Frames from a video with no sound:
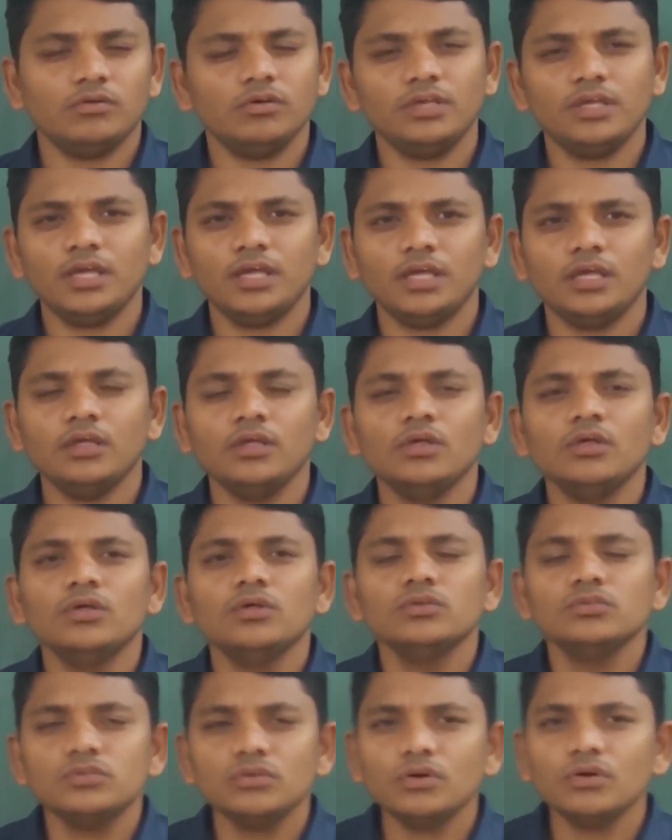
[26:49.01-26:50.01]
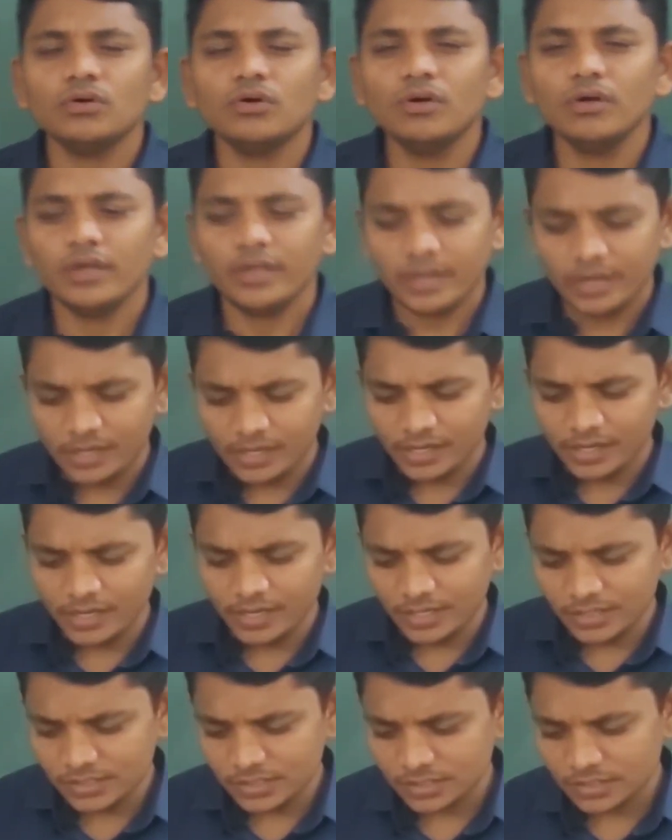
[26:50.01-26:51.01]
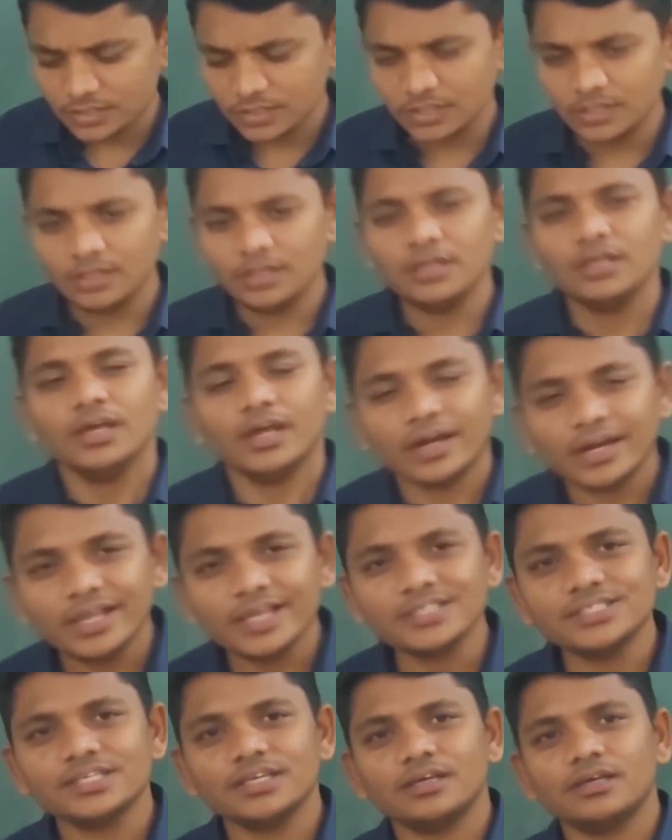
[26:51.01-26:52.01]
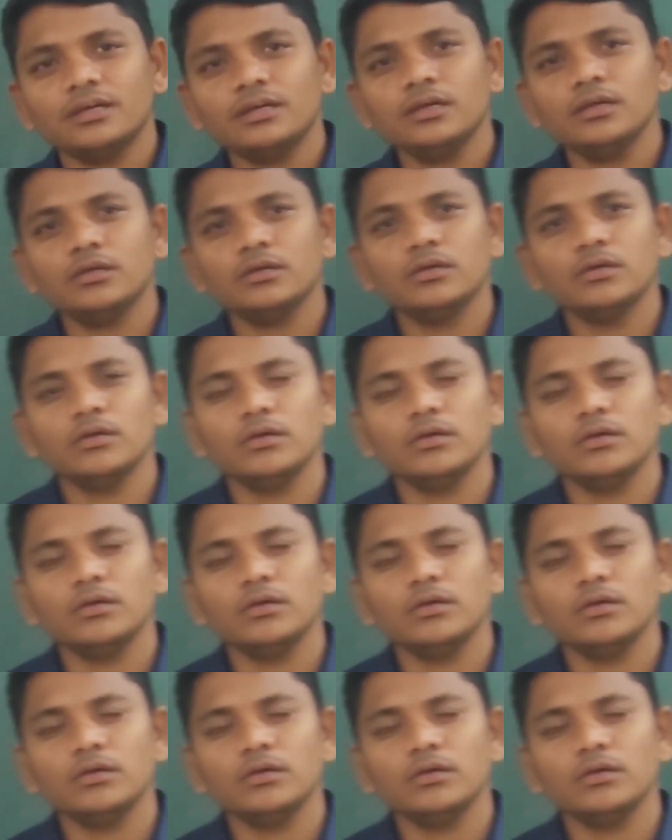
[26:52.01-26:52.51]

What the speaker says: Okay. So, heredity is reason